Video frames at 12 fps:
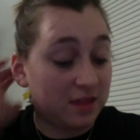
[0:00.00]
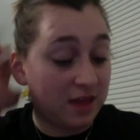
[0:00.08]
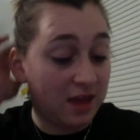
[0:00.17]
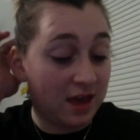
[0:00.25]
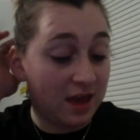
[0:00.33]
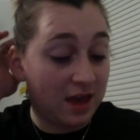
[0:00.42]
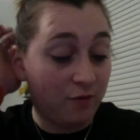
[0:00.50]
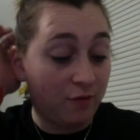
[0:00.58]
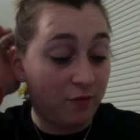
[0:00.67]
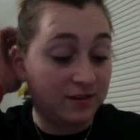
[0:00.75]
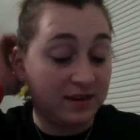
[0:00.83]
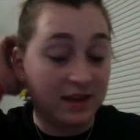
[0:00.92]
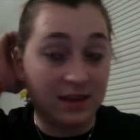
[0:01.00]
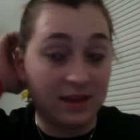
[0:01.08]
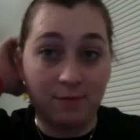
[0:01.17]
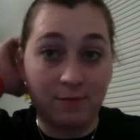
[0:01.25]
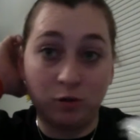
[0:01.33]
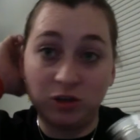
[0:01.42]
the e.l.f. Daily
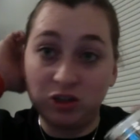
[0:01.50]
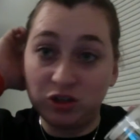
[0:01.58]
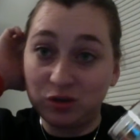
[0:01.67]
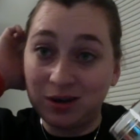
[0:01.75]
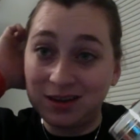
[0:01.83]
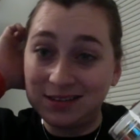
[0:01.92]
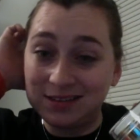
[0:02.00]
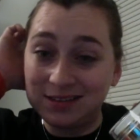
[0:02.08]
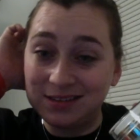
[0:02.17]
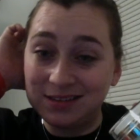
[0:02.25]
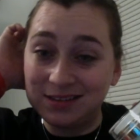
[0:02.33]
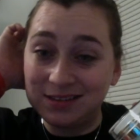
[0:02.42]
Moisturizer.